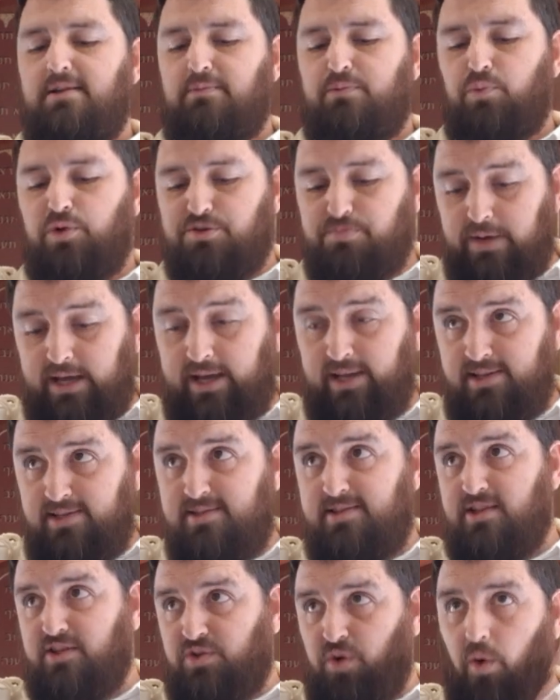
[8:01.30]
Which means
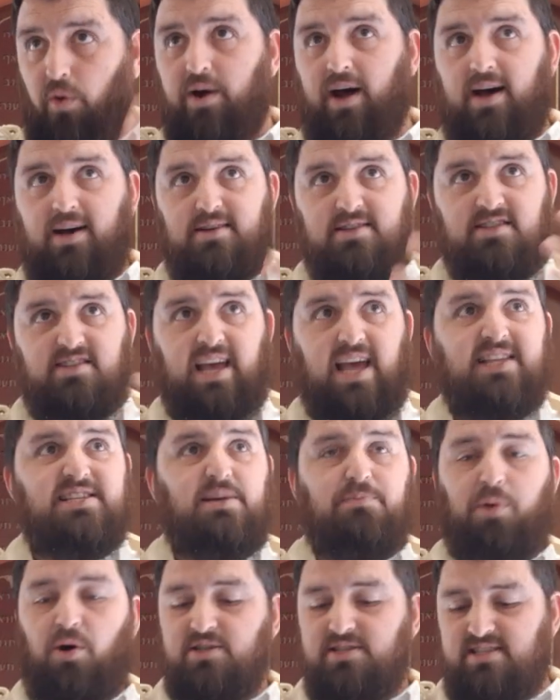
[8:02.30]
the Torah stands
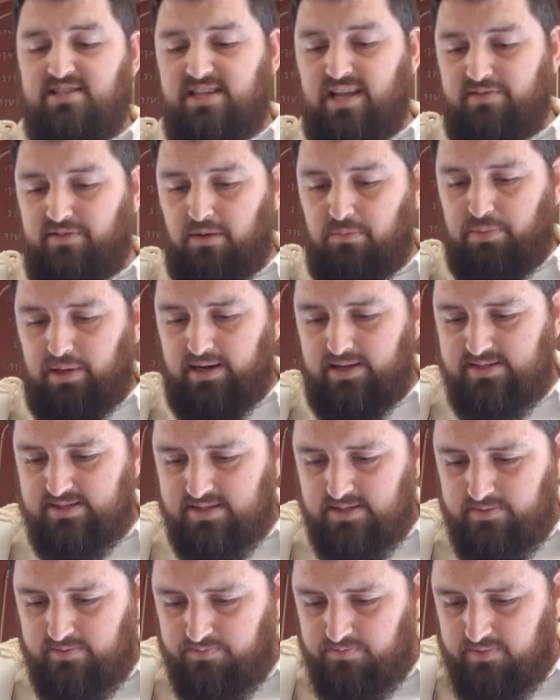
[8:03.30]
upon seven
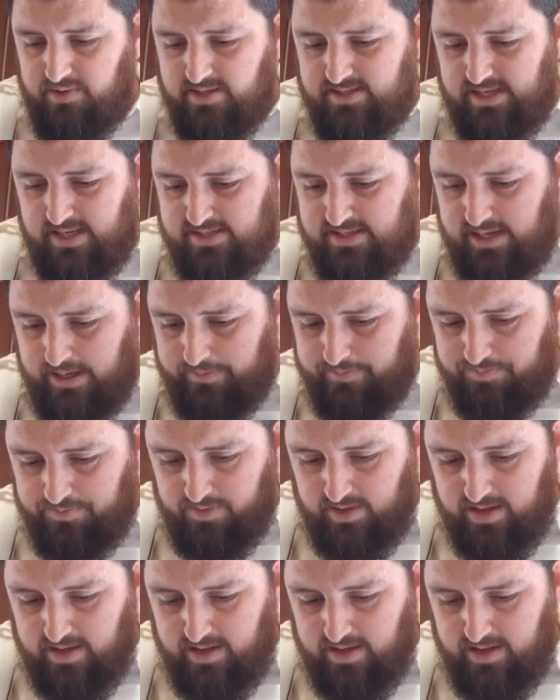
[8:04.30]
pillars. It says here,